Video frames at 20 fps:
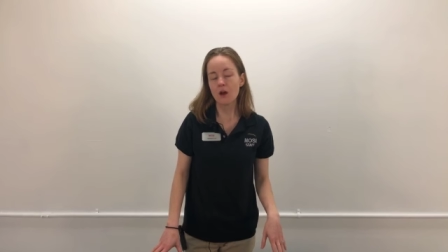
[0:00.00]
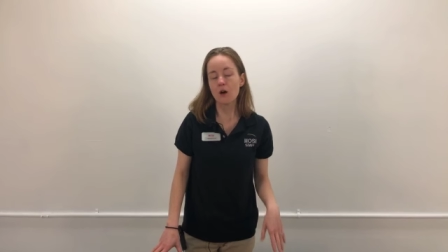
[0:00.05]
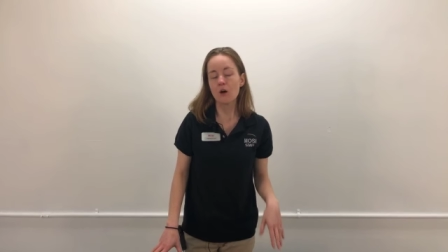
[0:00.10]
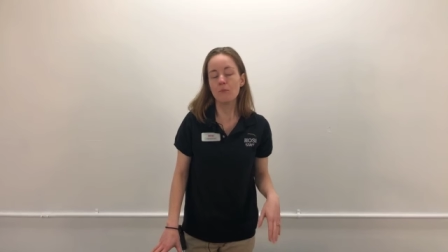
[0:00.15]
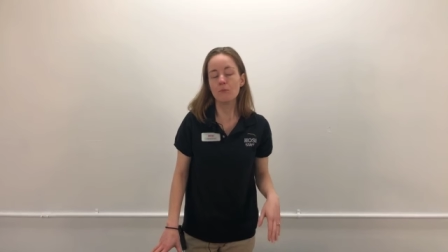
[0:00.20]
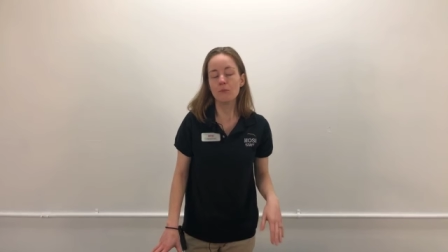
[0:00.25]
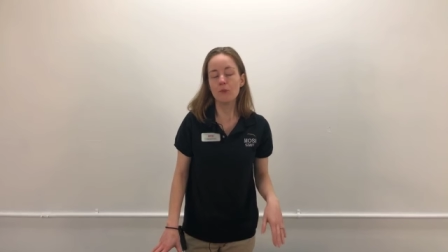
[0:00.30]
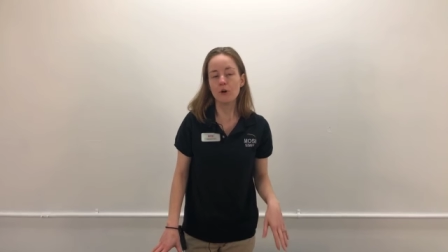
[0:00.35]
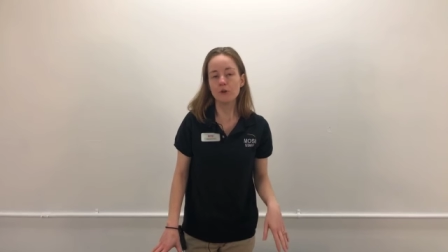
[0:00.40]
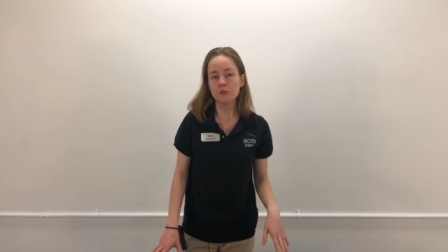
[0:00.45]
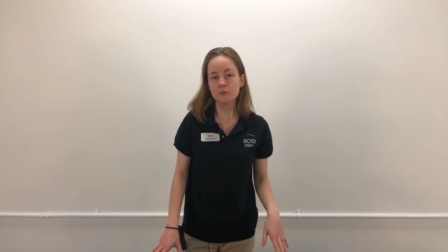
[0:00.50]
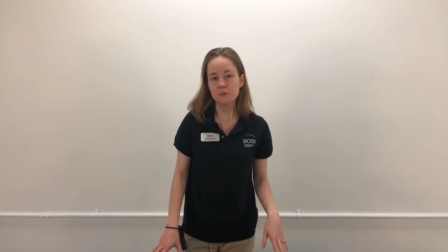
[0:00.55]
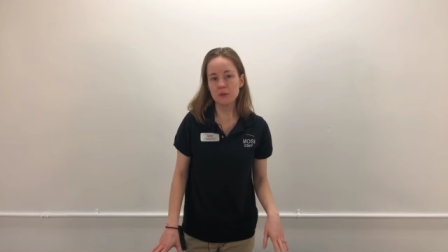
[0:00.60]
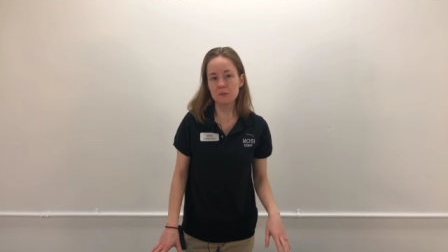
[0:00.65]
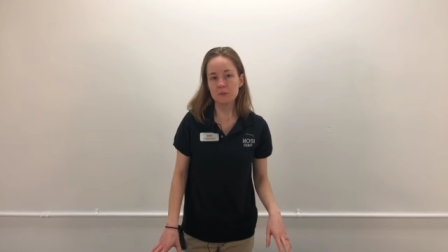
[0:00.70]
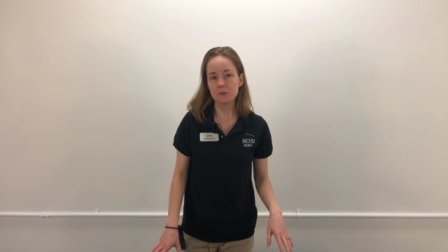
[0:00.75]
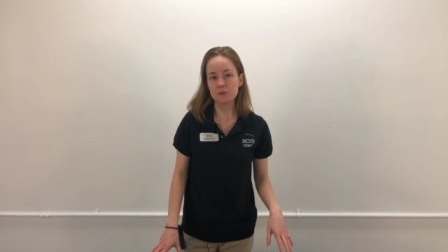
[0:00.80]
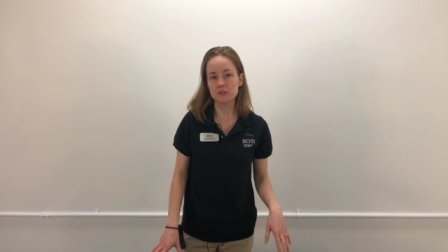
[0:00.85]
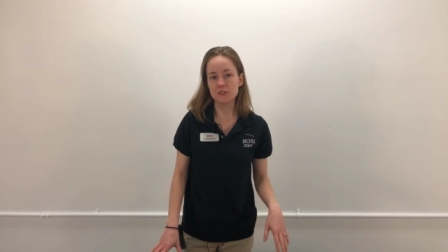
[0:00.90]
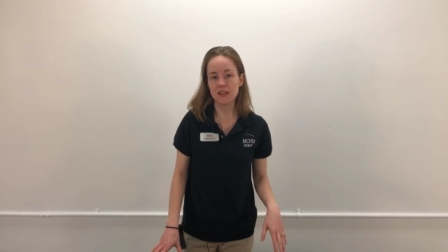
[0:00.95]
Most
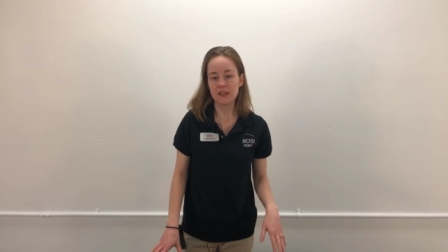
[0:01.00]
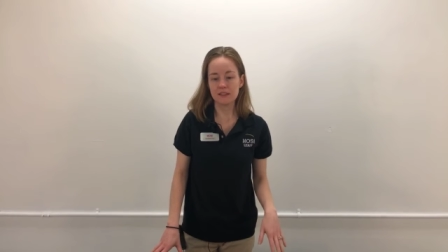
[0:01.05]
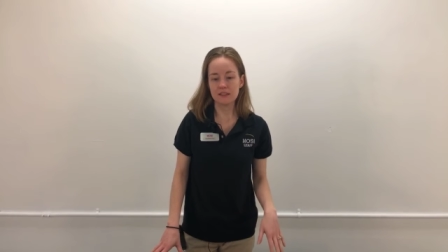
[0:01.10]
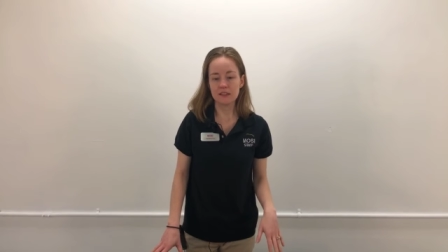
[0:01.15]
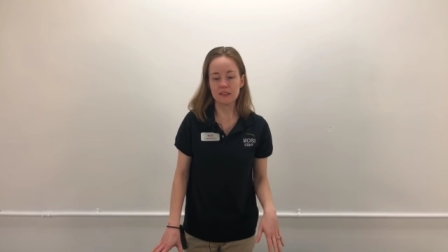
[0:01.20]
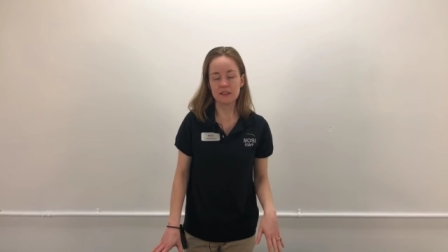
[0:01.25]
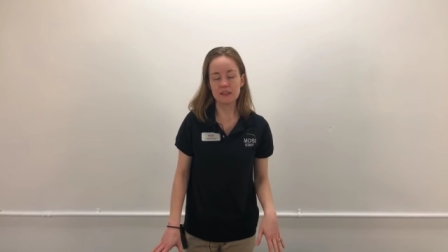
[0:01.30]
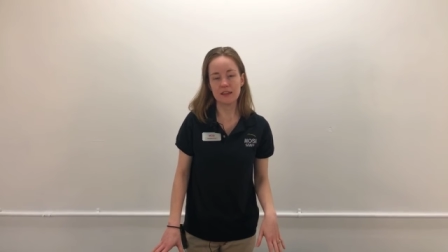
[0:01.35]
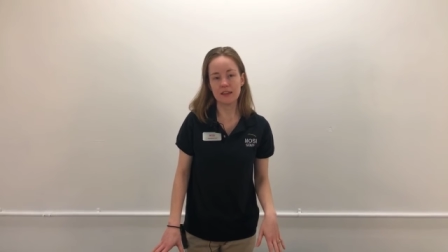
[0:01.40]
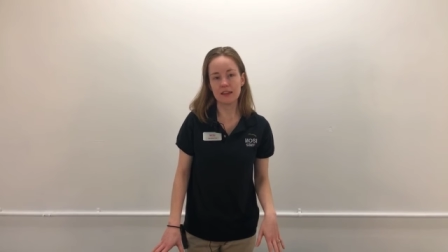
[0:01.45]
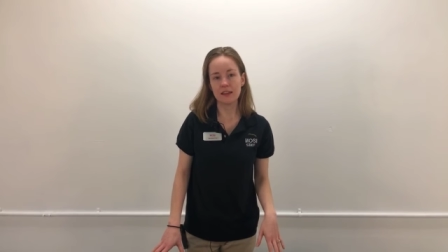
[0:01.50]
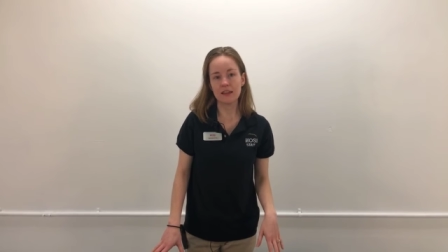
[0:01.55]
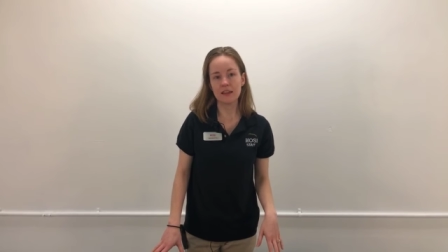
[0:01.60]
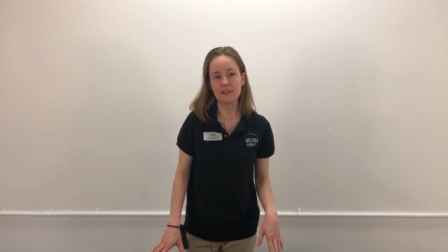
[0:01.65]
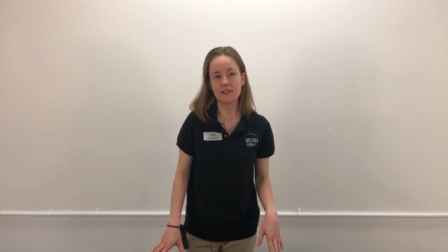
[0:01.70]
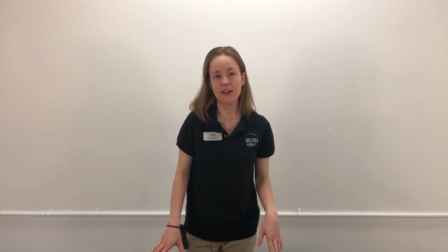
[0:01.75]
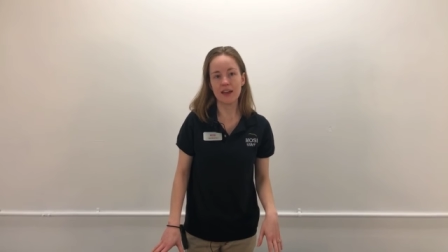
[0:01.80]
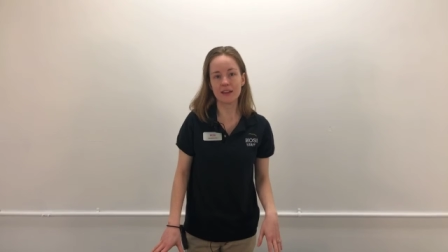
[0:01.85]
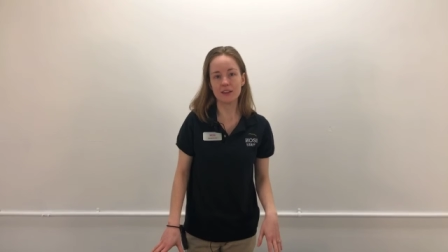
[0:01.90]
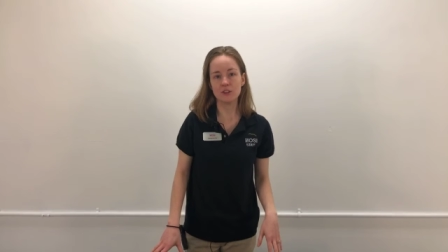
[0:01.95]
people tend to think
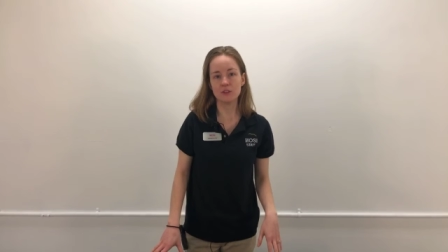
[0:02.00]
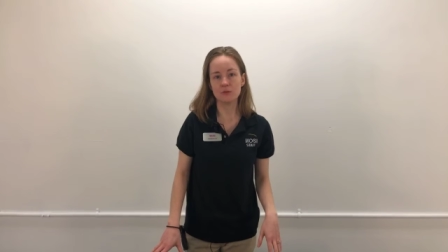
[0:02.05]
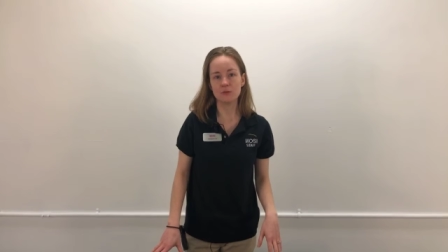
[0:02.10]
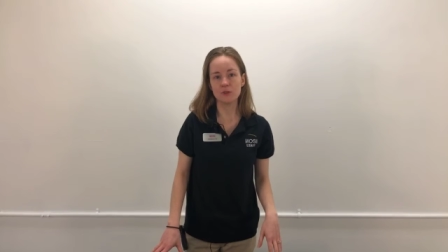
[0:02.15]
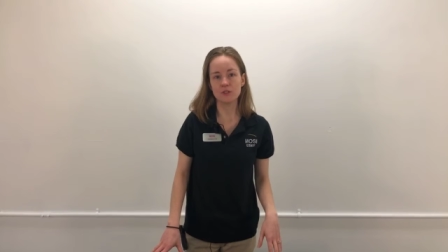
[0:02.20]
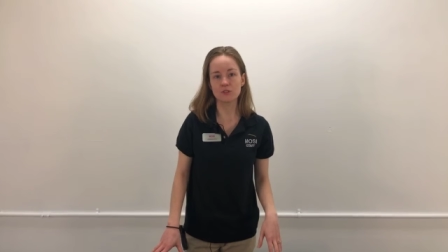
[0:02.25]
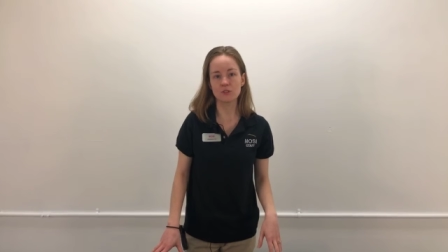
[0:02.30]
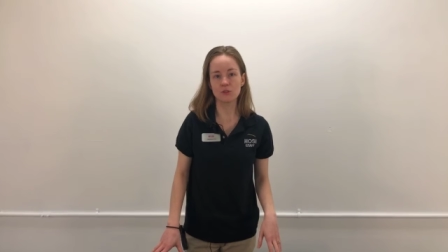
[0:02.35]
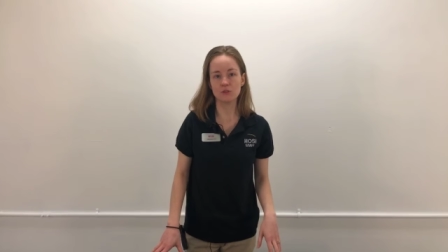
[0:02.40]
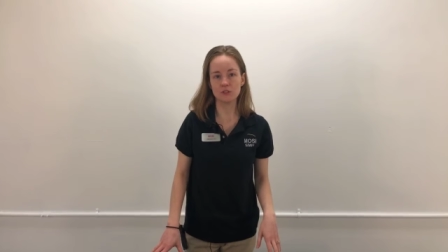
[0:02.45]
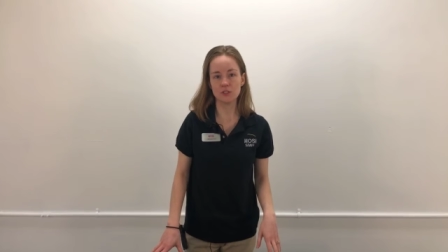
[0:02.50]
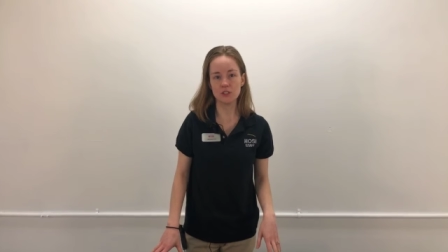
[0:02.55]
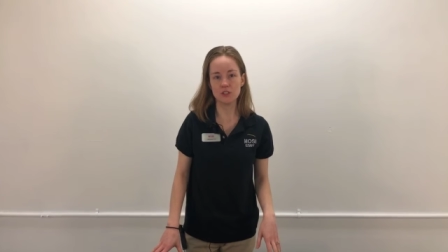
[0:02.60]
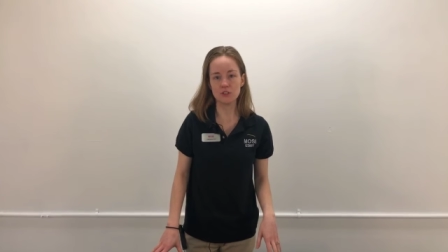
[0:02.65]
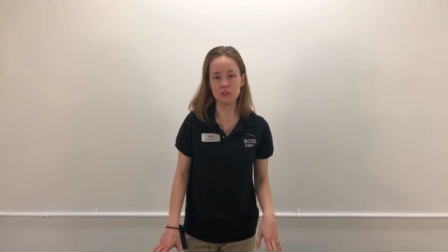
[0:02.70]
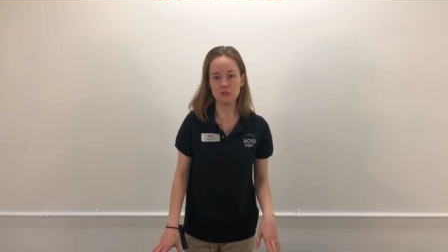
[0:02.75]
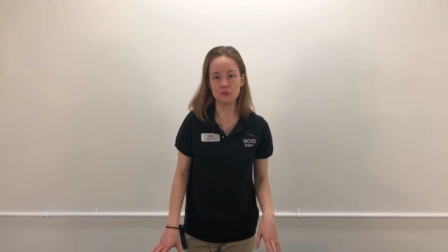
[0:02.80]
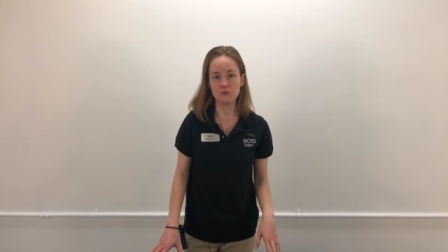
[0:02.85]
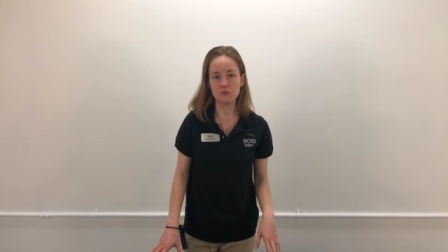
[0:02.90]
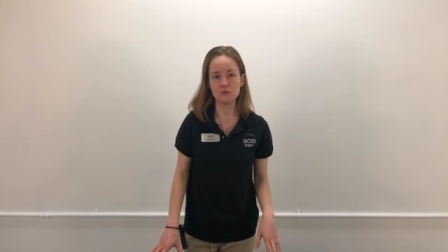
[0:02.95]
that humans only
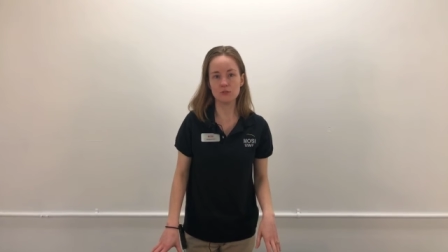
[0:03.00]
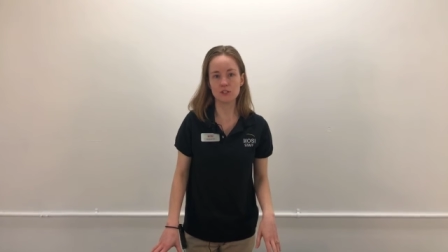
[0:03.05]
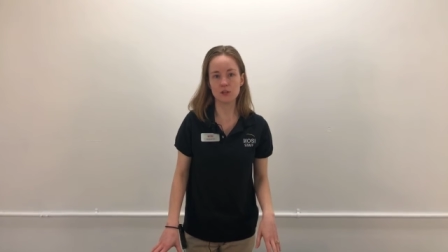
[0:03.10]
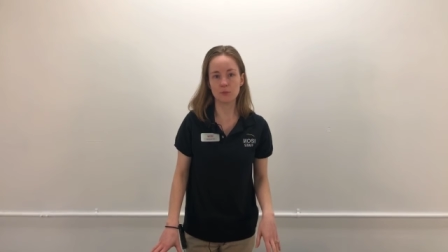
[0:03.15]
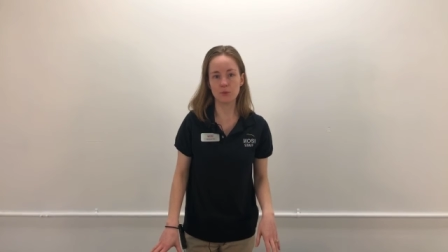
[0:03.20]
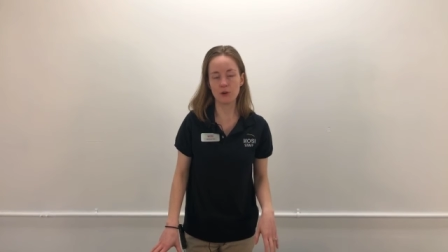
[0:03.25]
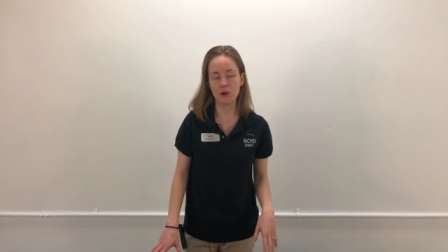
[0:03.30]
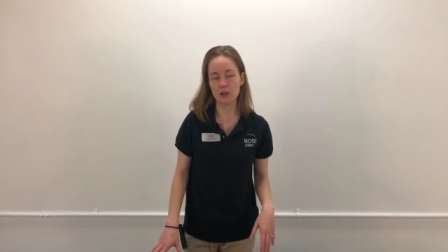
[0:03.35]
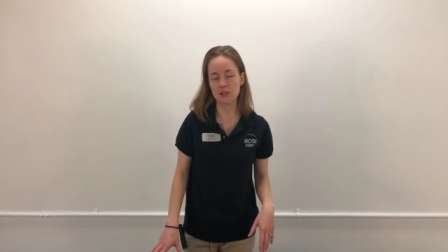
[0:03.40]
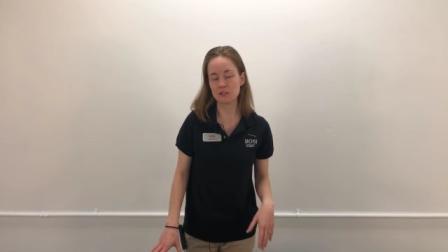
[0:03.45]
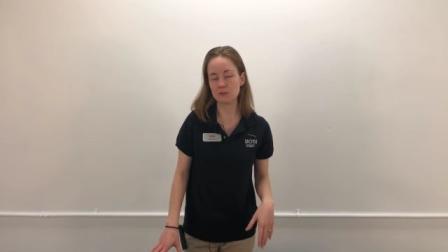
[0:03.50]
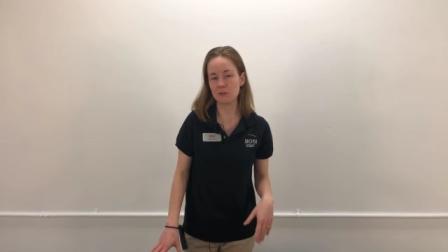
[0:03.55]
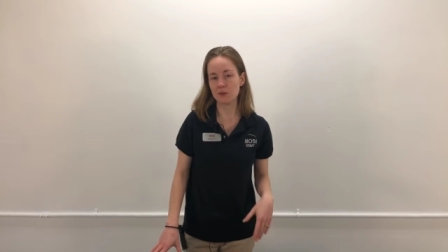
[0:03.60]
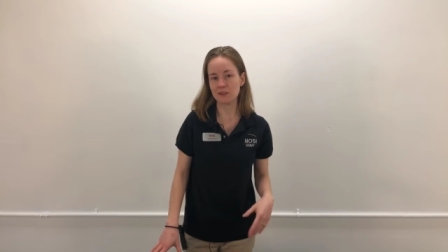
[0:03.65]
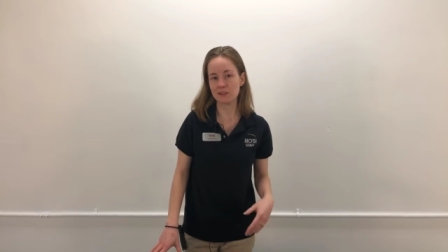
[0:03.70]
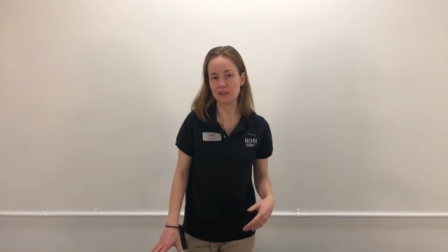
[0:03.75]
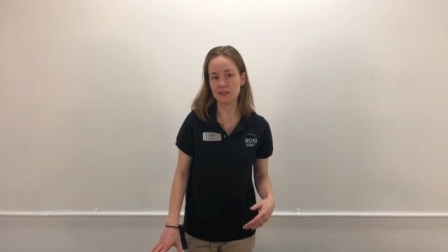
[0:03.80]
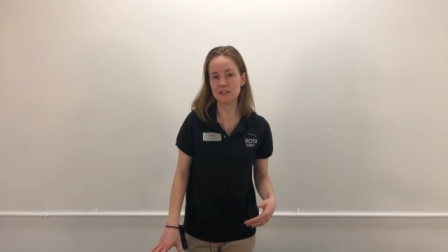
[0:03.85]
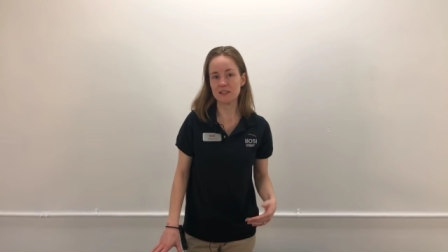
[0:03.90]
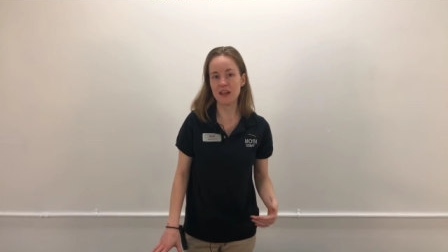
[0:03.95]
use
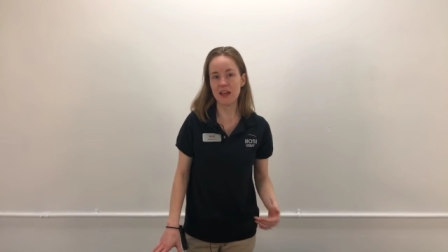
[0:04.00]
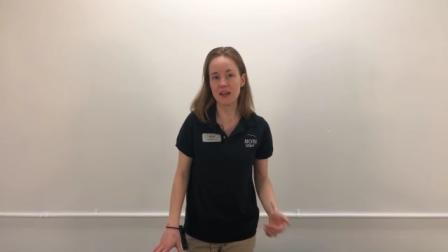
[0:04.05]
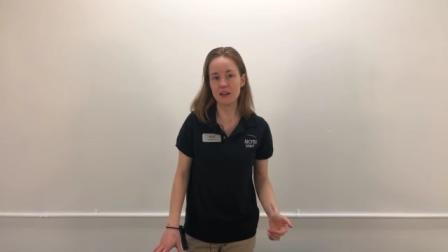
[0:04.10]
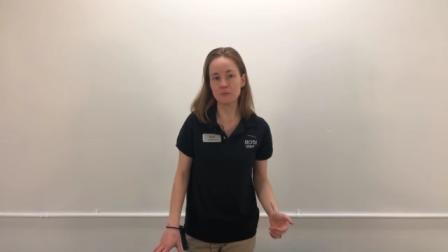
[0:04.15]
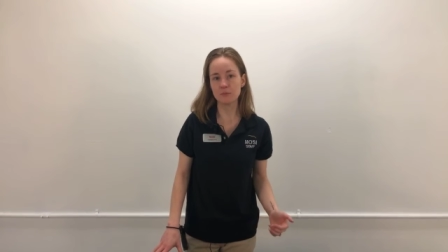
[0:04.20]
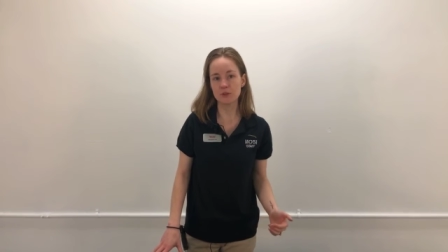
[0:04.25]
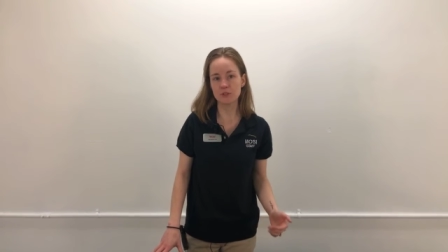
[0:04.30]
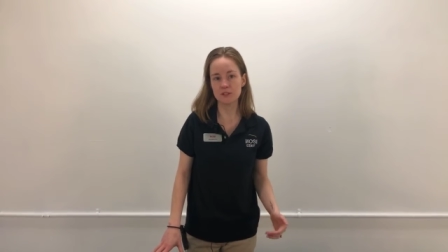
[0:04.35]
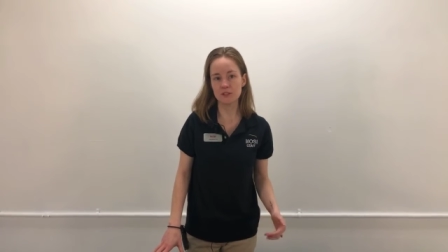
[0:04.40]
approximately 10%